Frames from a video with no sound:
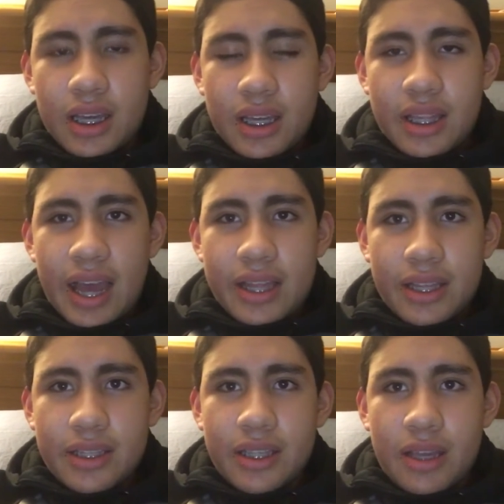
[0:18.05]
and that
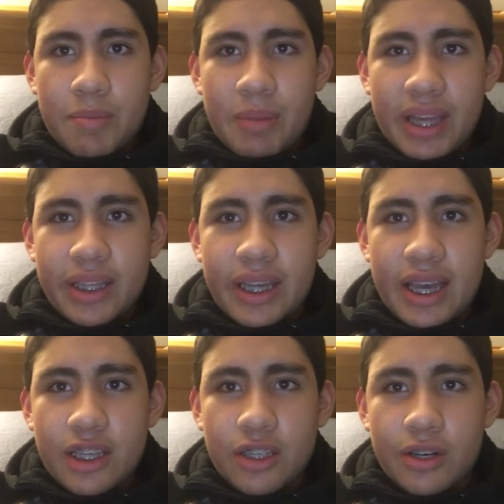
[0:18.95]
is
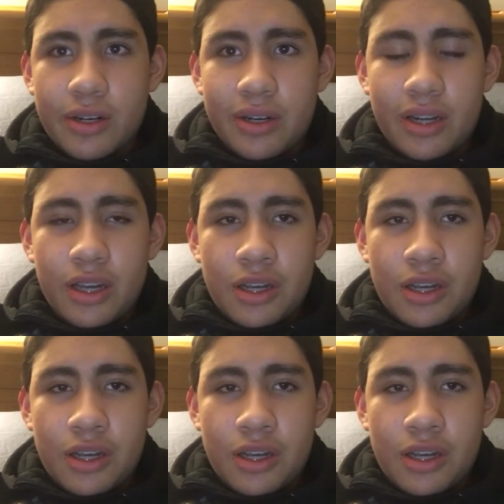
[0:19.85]
Madagascar.